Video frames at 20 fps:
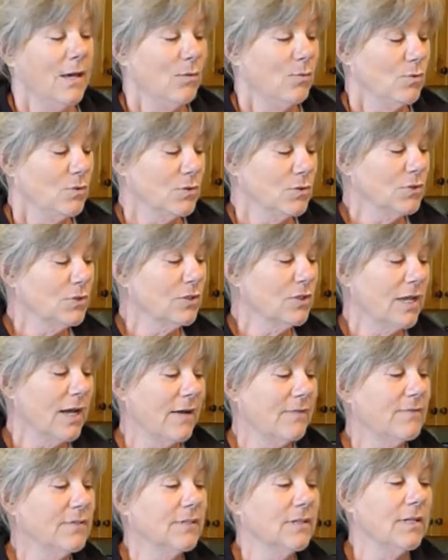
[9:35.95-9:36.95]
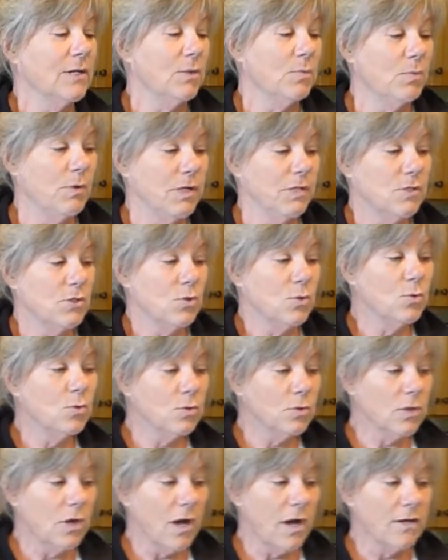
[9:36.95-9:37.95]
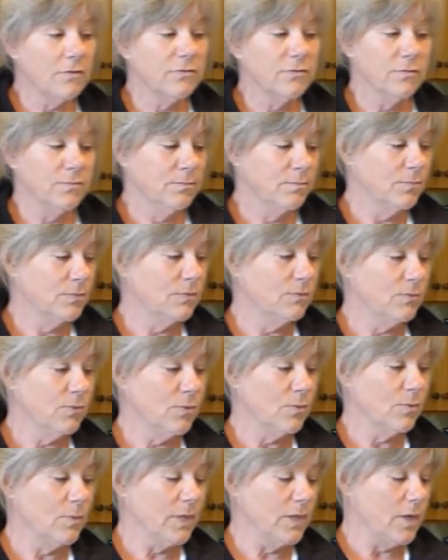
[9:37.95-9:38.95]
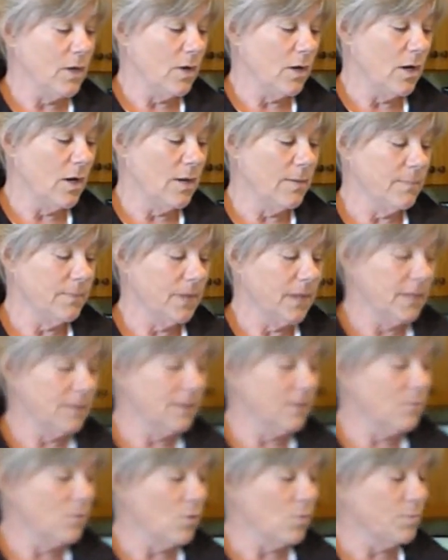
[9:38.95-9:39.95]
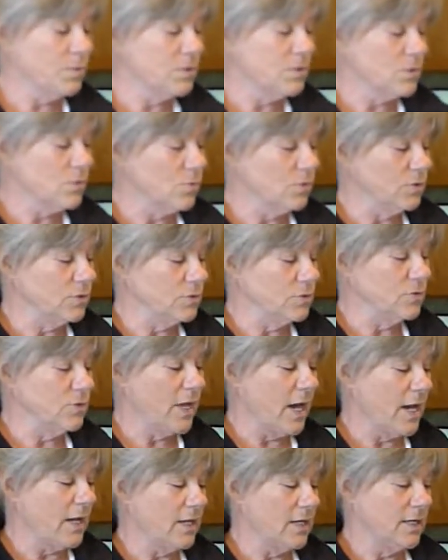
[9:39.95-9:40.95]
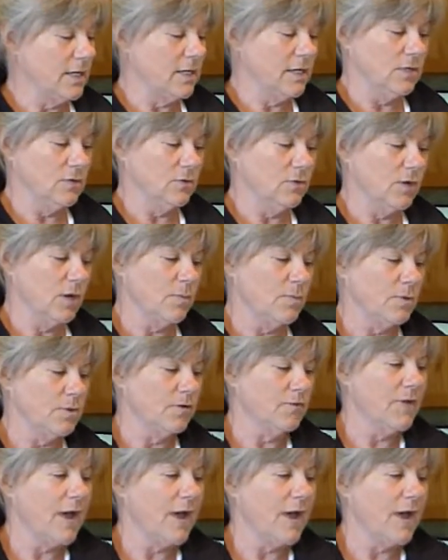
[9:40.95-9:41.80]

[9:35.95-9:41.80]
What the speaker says: We're still going to have to let our breads cool off before we cut them open, so we'll do that in another couple